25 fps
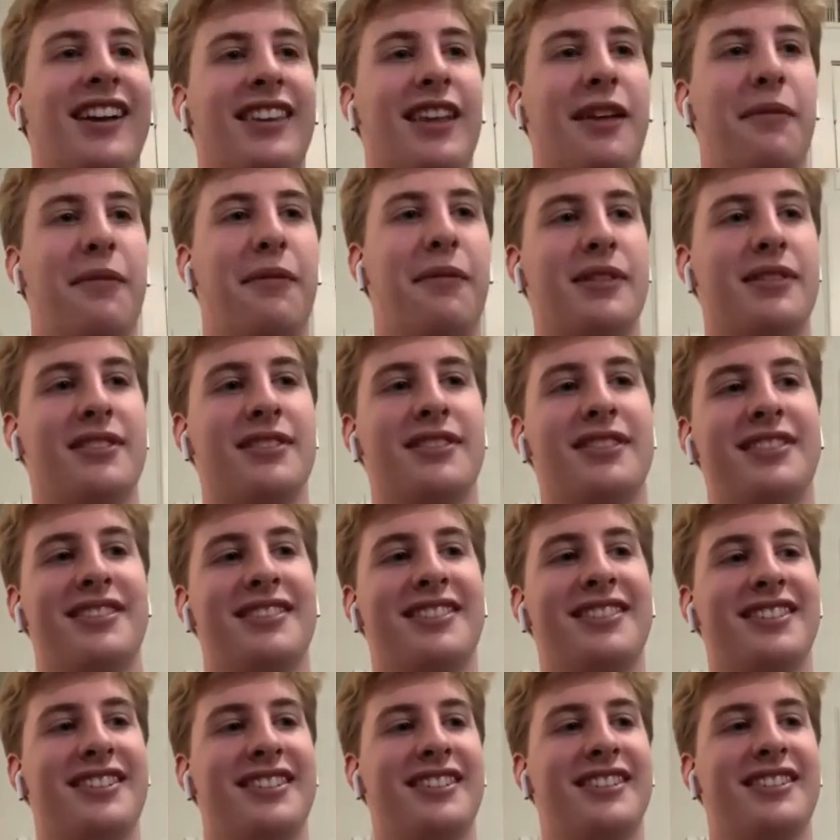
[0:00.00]
that makes
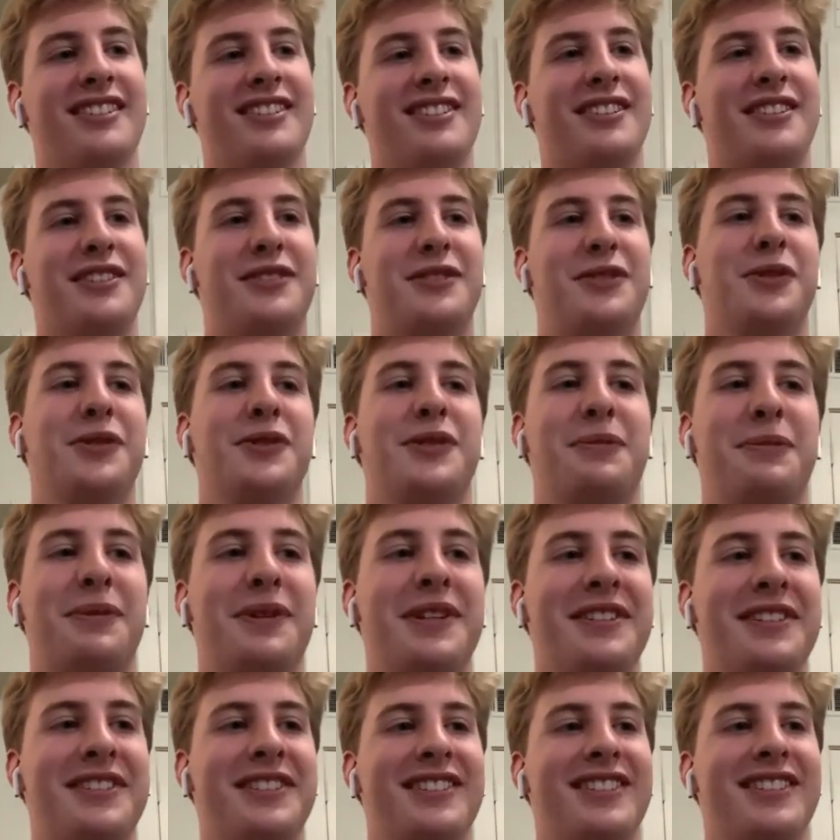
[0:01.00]
because Georgia
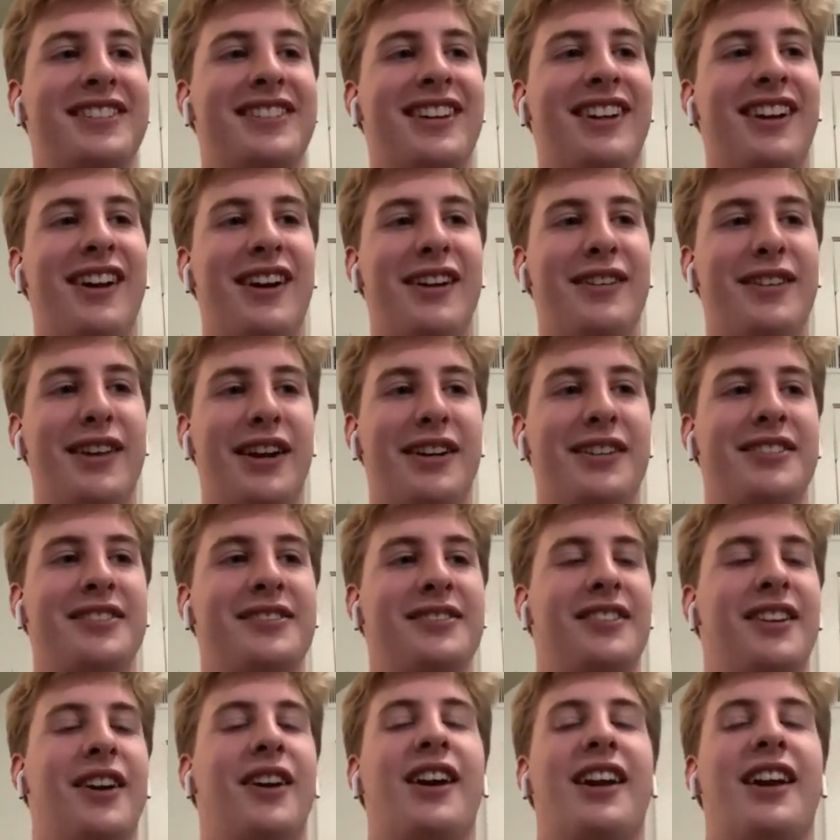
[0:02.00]
peaches. Uh, it's actually
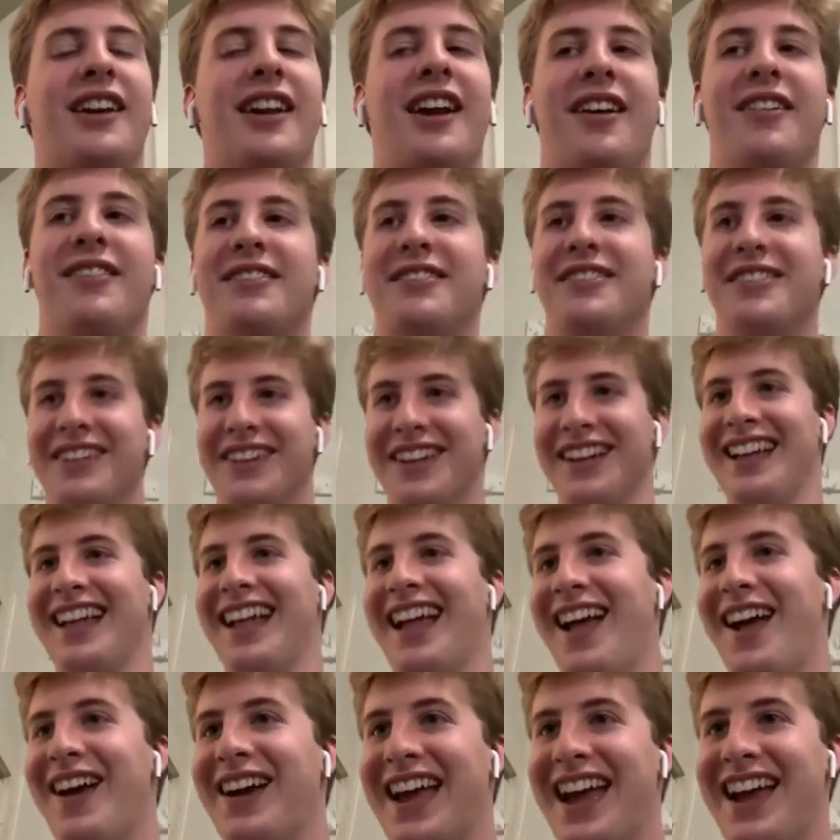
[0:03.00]
okay.
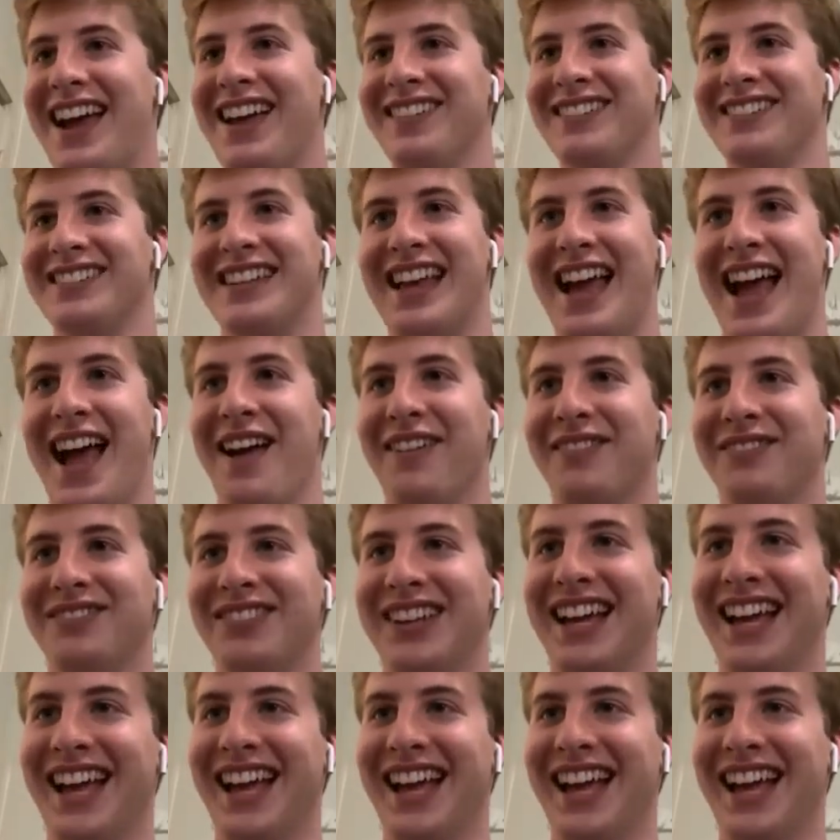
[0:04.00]
Yeah. Okay. That's, yeah. that's all I